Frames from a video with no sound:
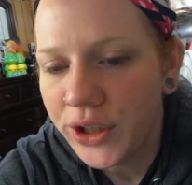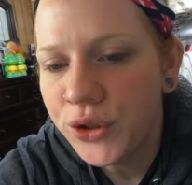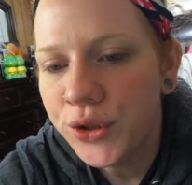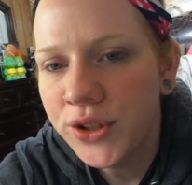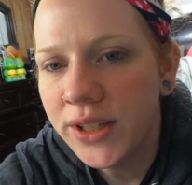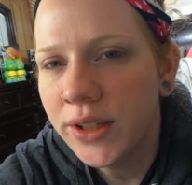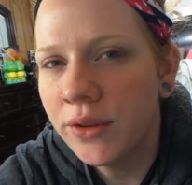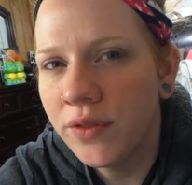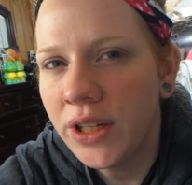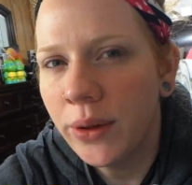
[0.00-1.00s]
interested in a
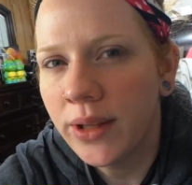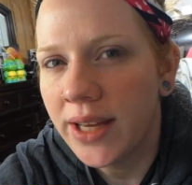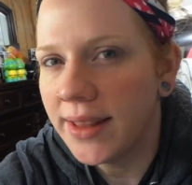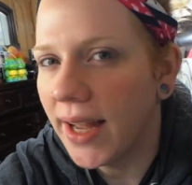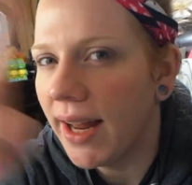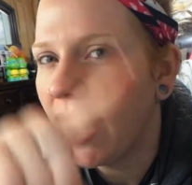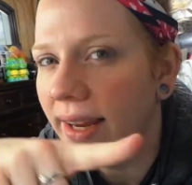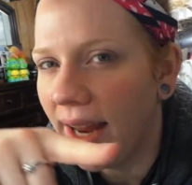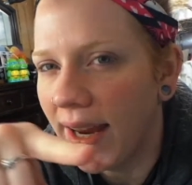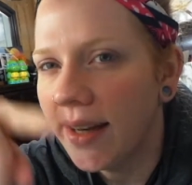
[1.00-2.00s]
video like that, I
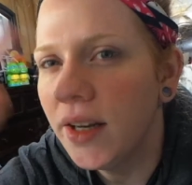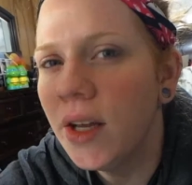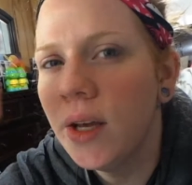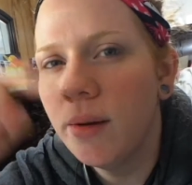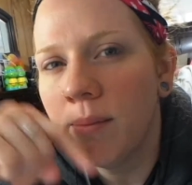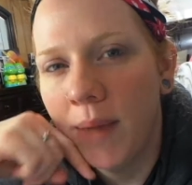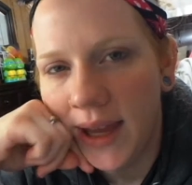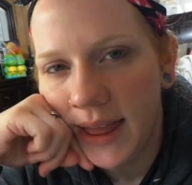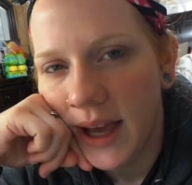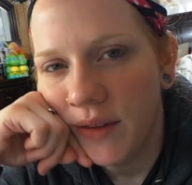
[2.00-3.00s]
can
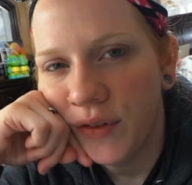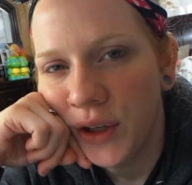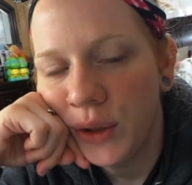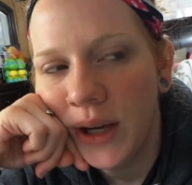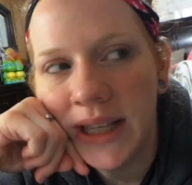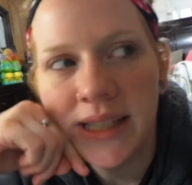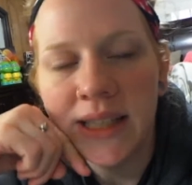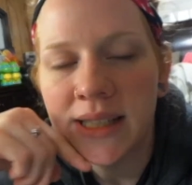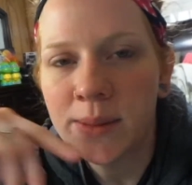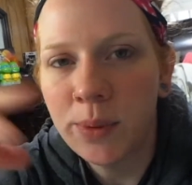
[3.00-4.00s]
make that for you guys and
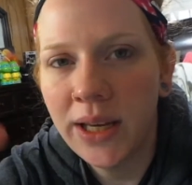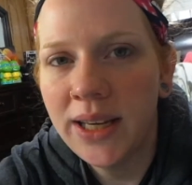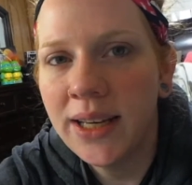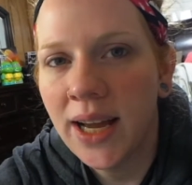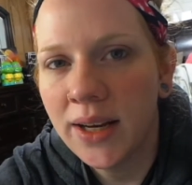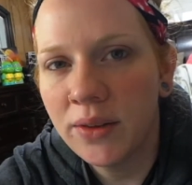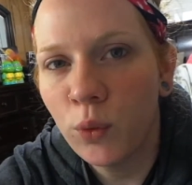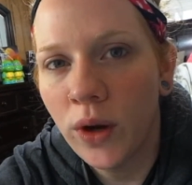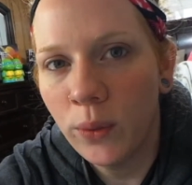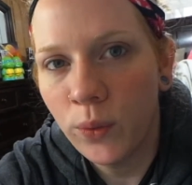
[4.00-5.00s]
explain kind of
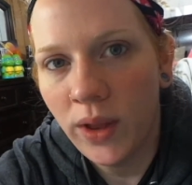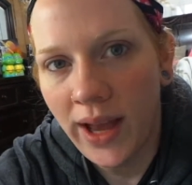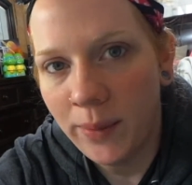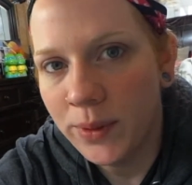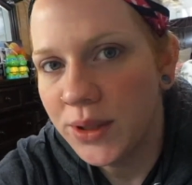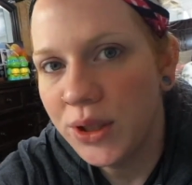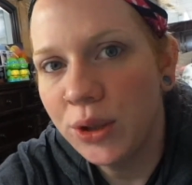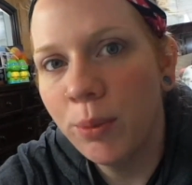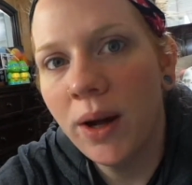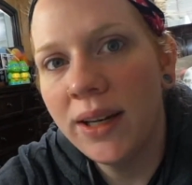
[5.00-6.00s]
what will happen to
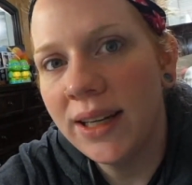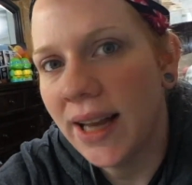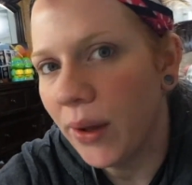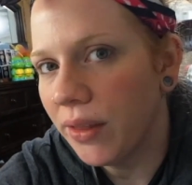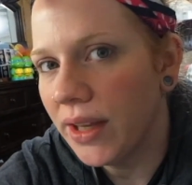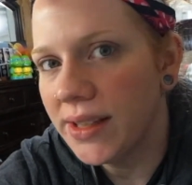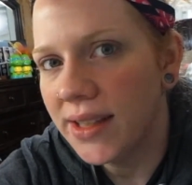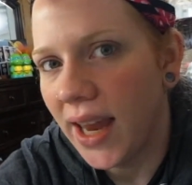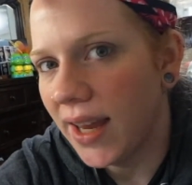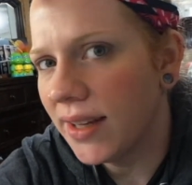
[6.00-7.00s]
your body and how things
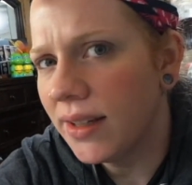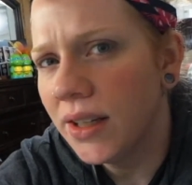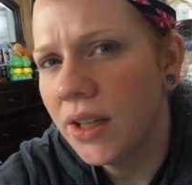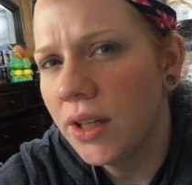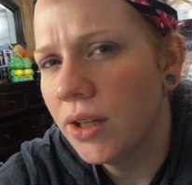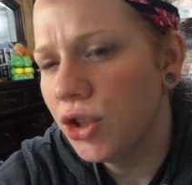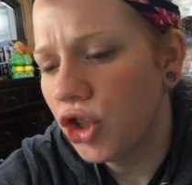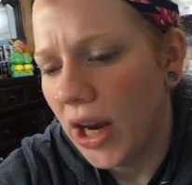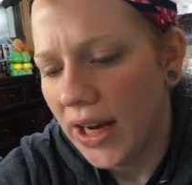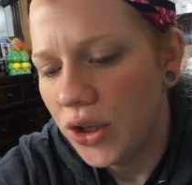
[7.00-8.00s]
can
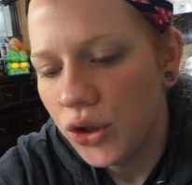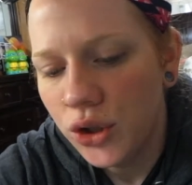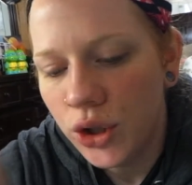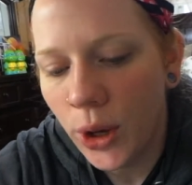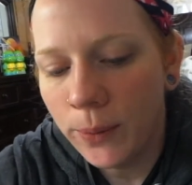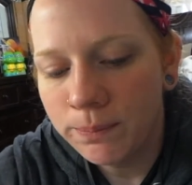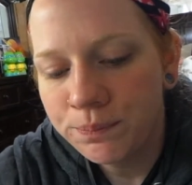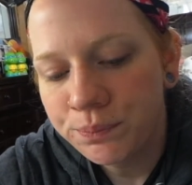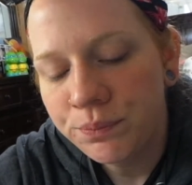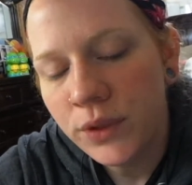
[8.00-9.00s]
change. So
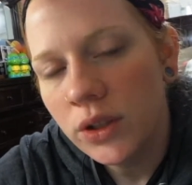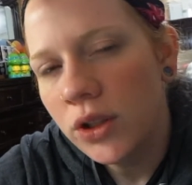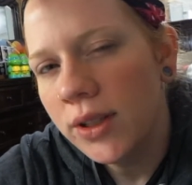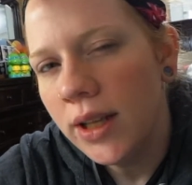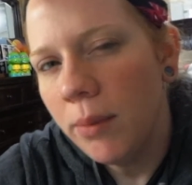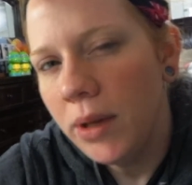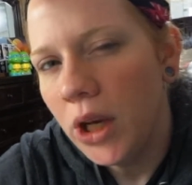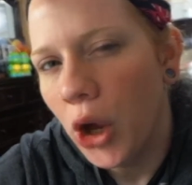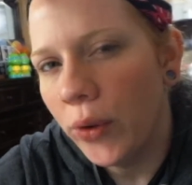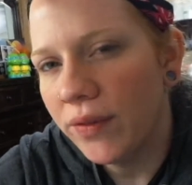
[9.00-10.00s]
just let me
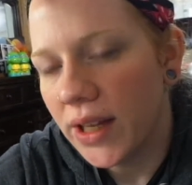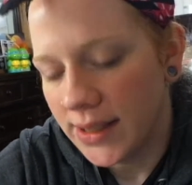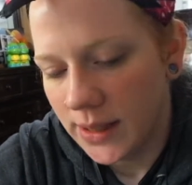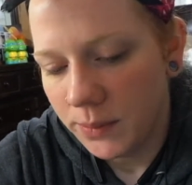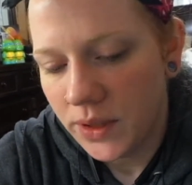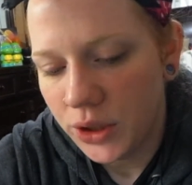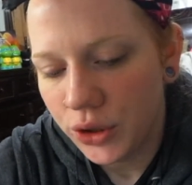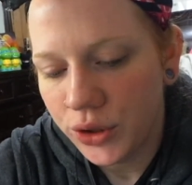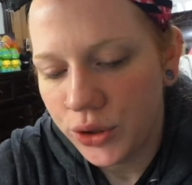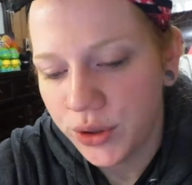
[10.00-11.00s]
know if that's something
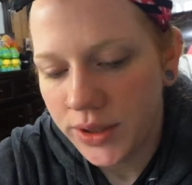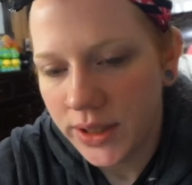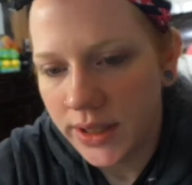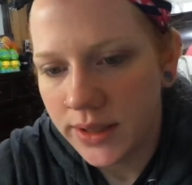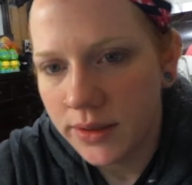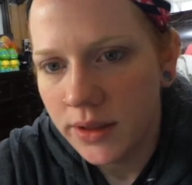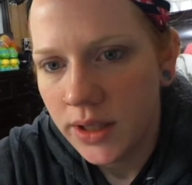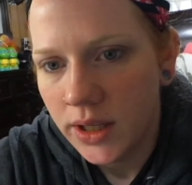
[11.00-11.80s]
you're interested in